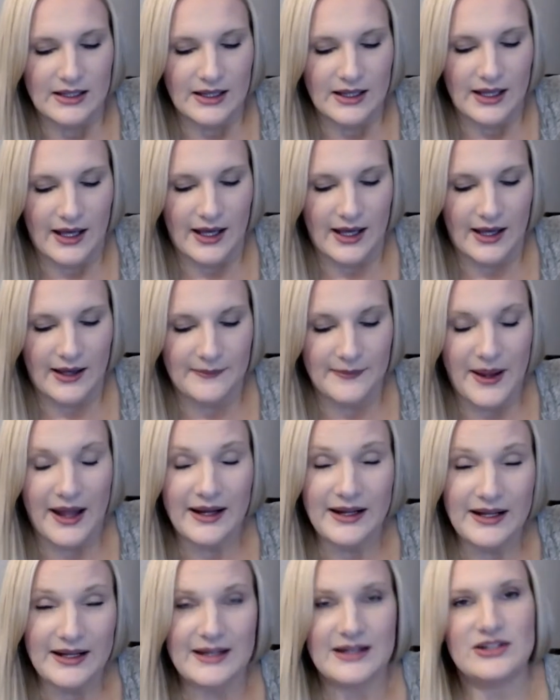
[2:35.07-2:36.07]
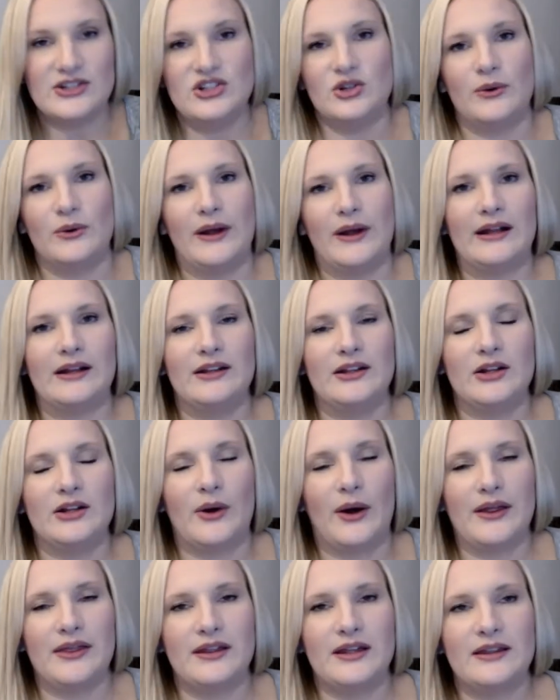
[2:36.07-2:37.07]
heading into it,
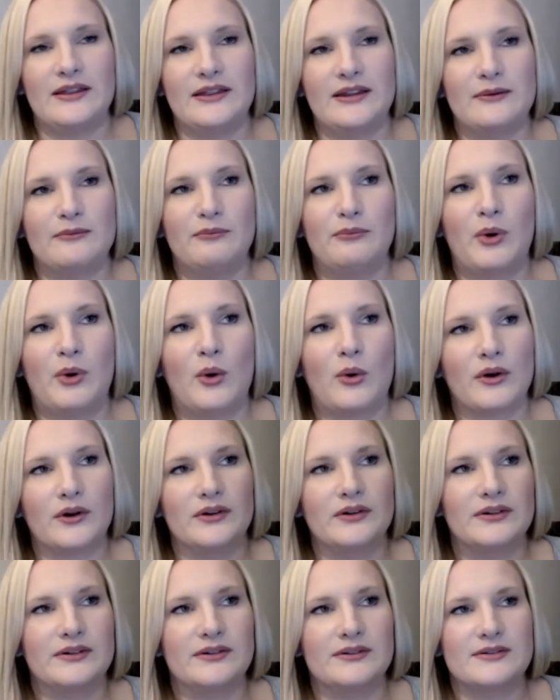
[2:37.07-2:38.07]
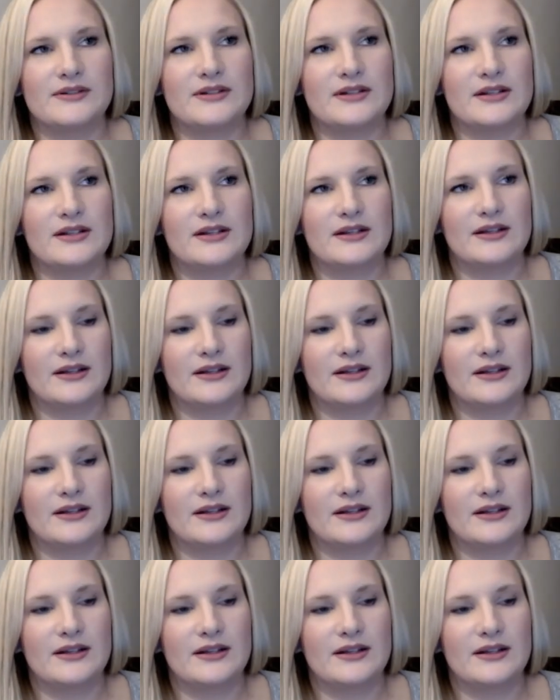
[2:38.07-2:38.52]
I think the important